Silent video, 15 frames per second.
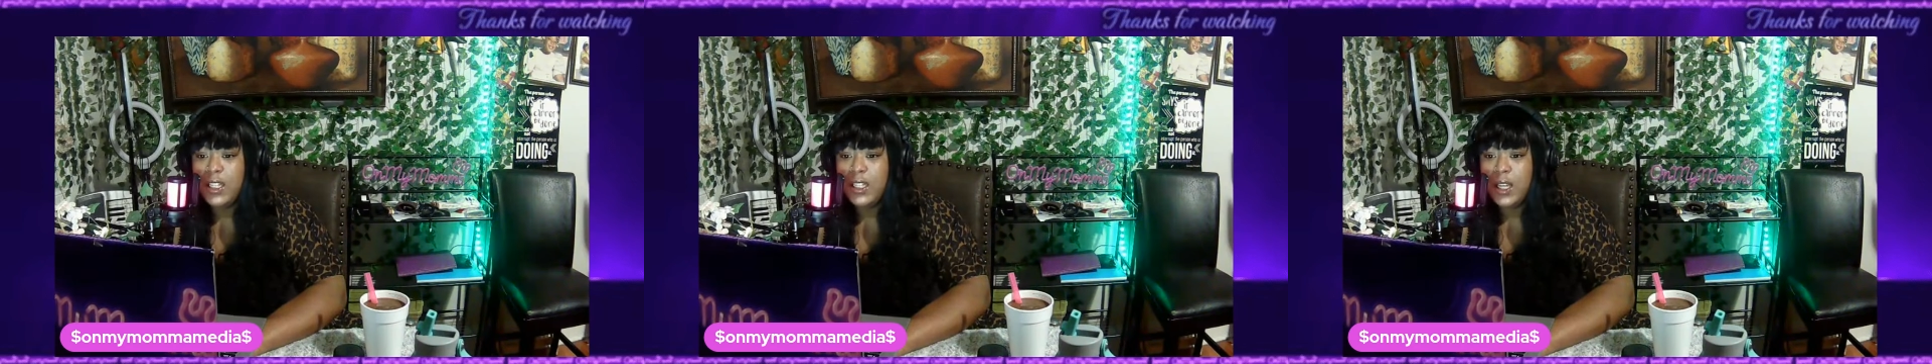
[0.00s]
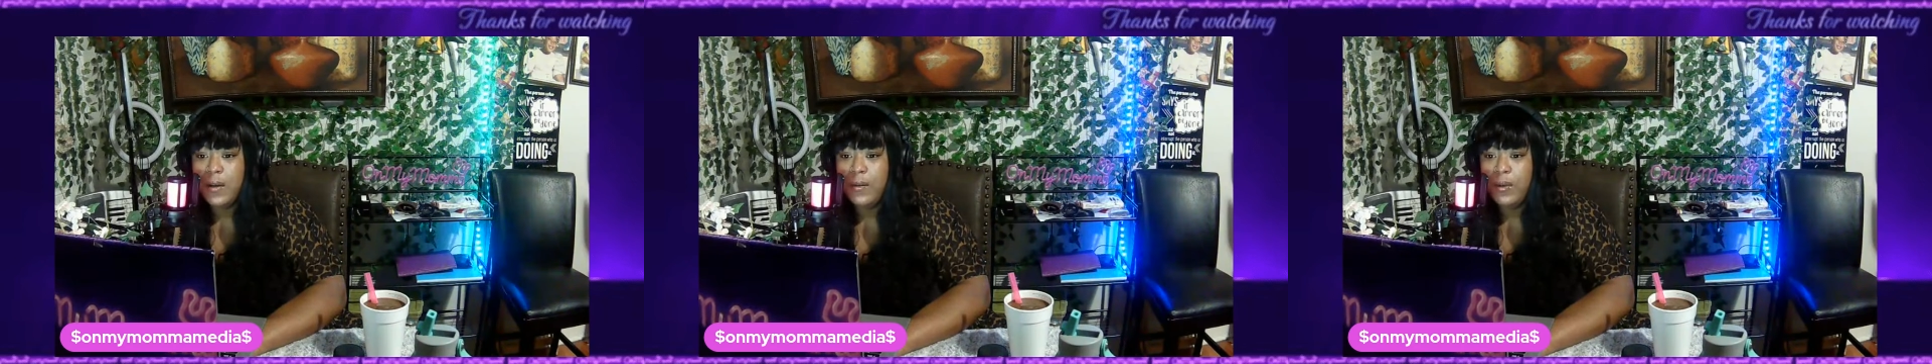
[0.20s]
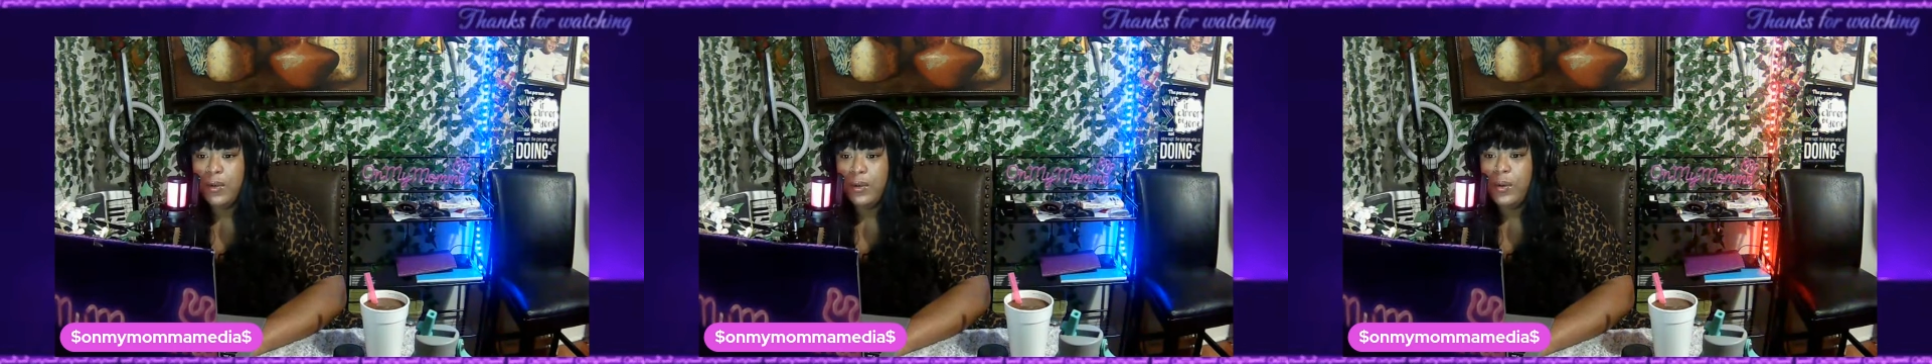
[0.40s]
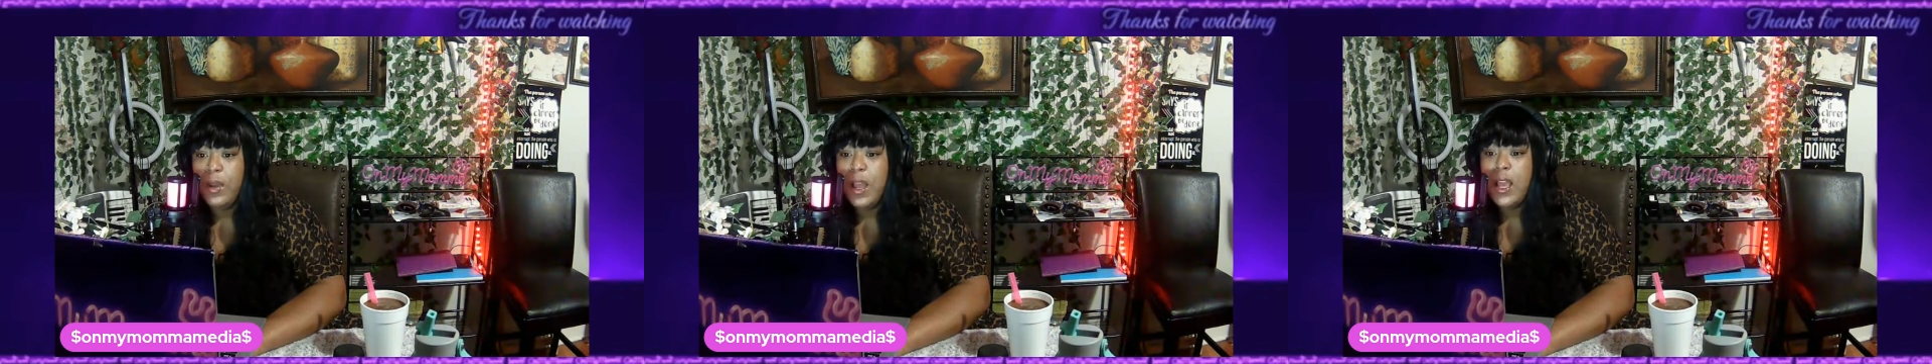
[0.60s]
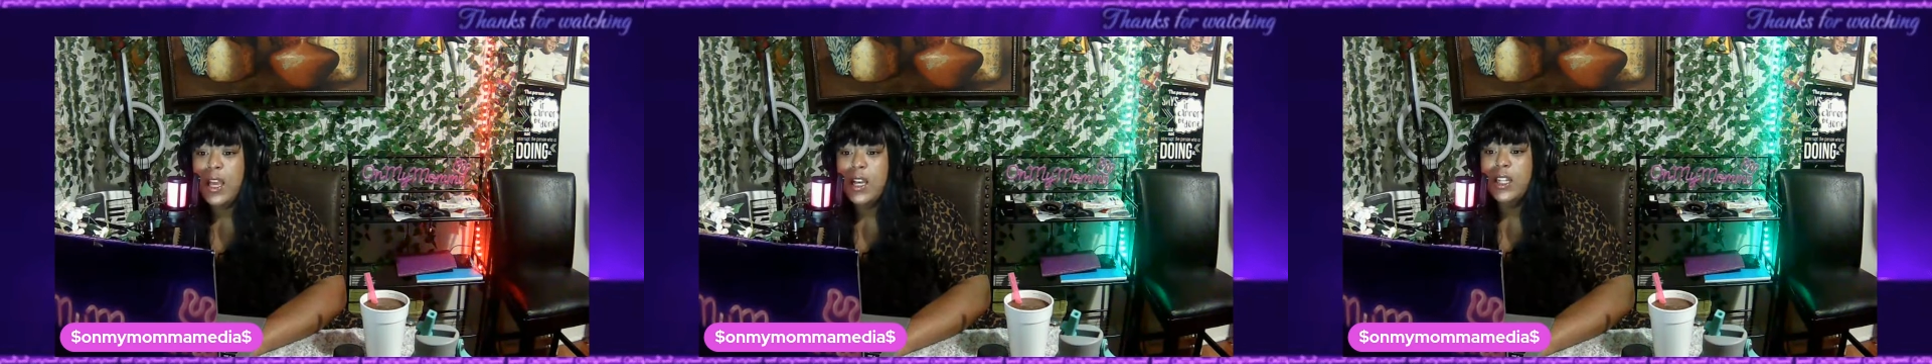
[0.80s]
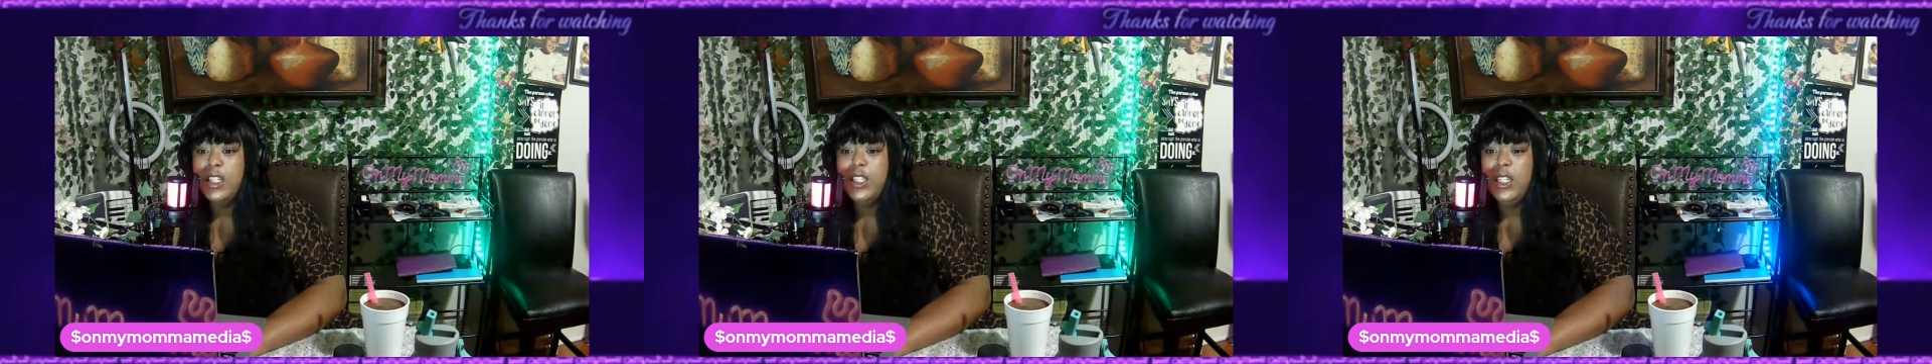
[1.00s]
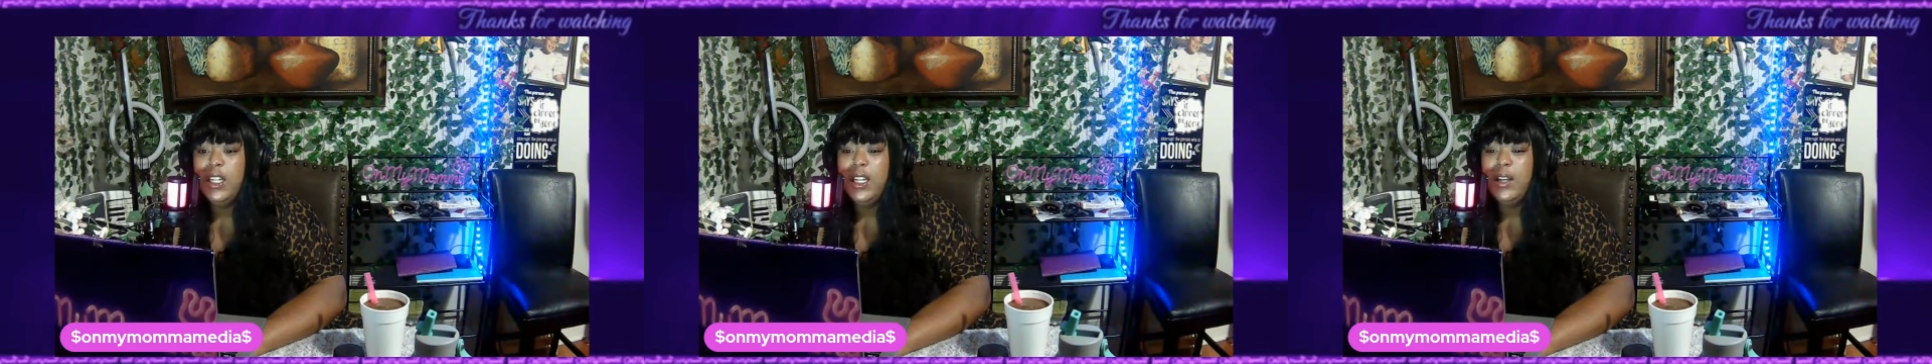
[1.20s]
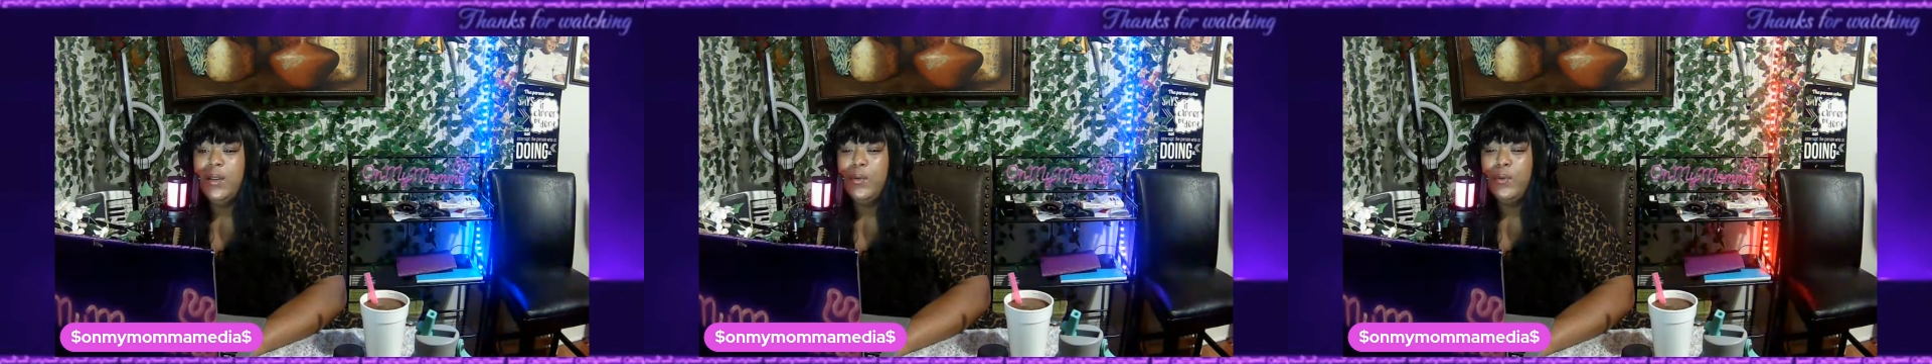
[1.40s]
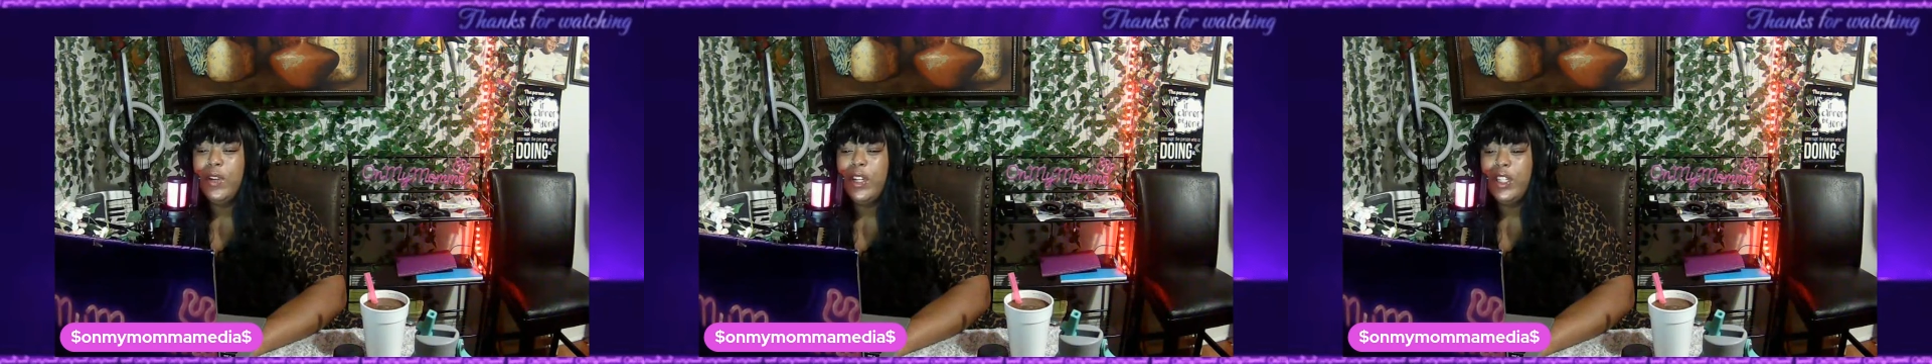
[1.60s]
Deja Vu. She